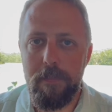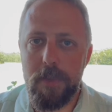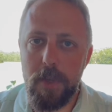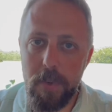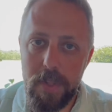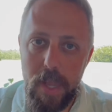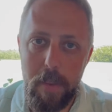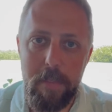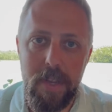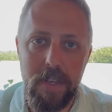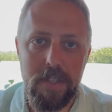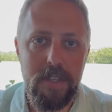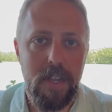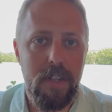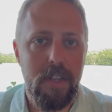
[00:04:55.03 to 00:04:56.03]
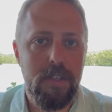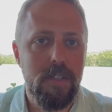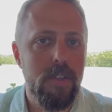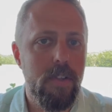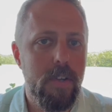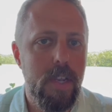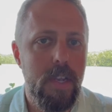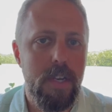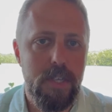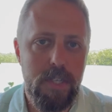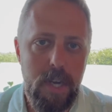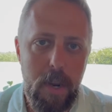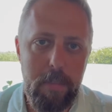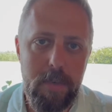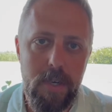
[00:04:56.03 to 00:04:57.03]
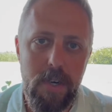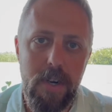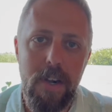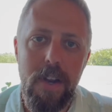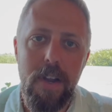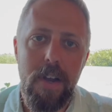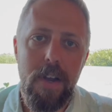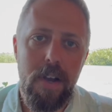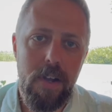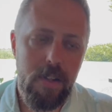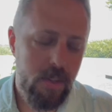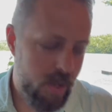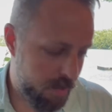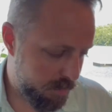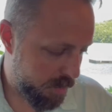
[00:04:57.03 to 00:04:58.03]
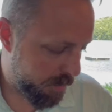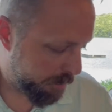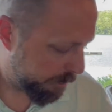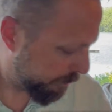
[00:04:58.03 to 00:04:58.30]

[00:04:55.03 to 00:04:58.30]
So with that being said, let's look at chapter 11.